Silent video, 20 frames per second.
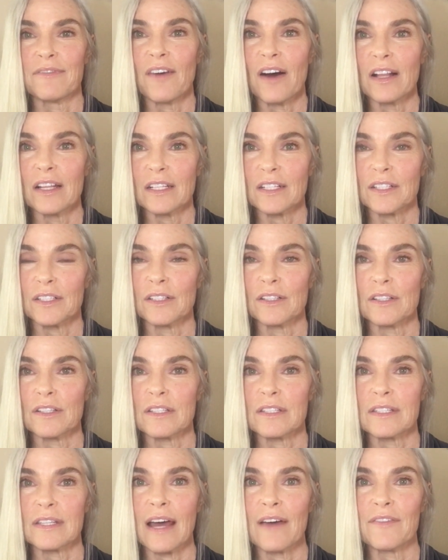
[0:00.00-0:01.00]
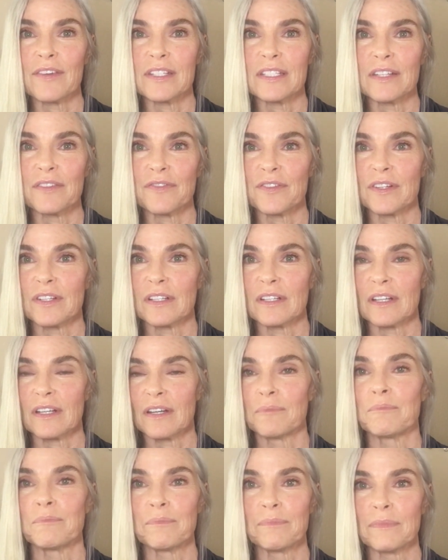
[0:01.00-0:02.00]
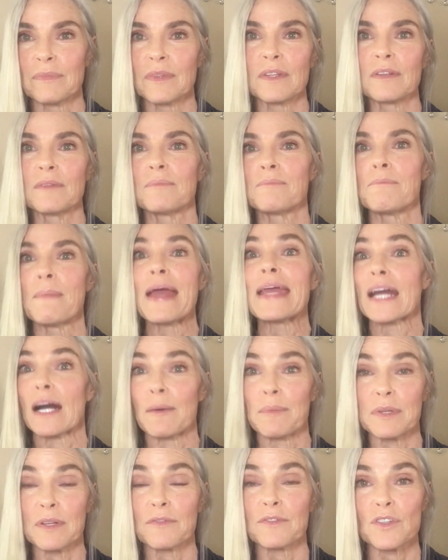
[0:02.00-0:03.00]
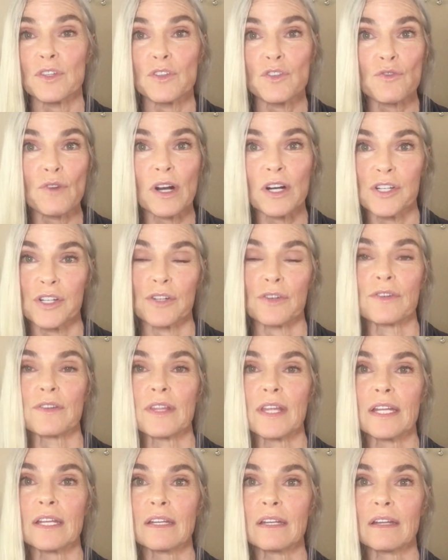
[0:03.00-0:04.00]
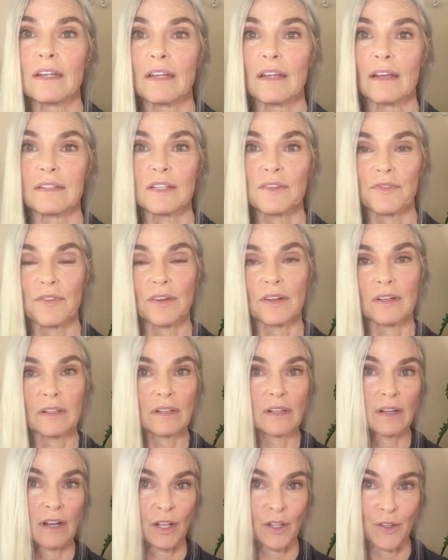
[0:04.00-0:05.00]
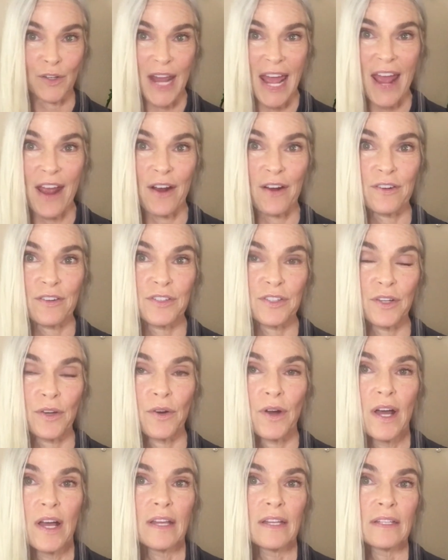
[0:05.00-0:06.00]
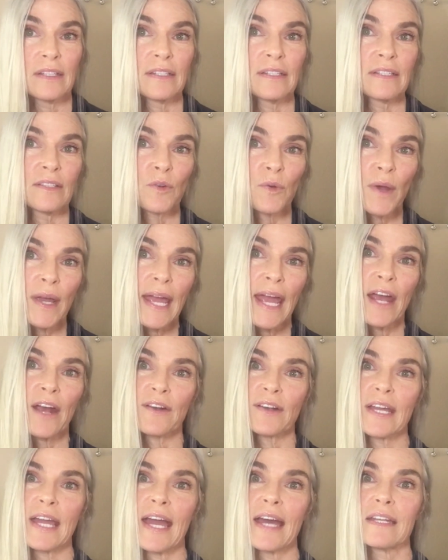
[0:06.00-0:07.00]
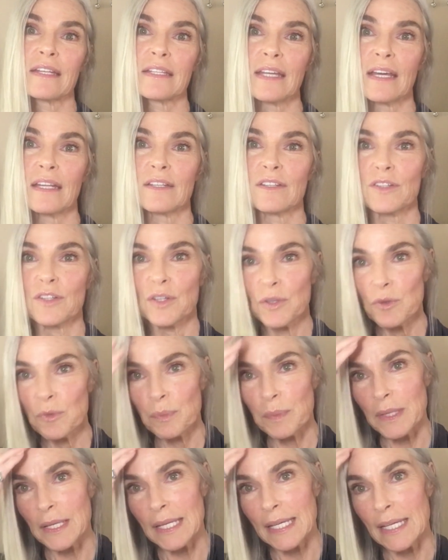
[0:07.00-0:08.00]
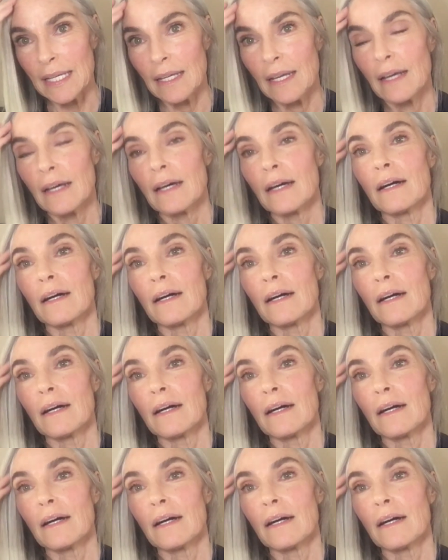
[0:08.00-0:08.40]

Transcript: follicles have a different makeup, a different structure than a different colored hair. So gray hair can tend to be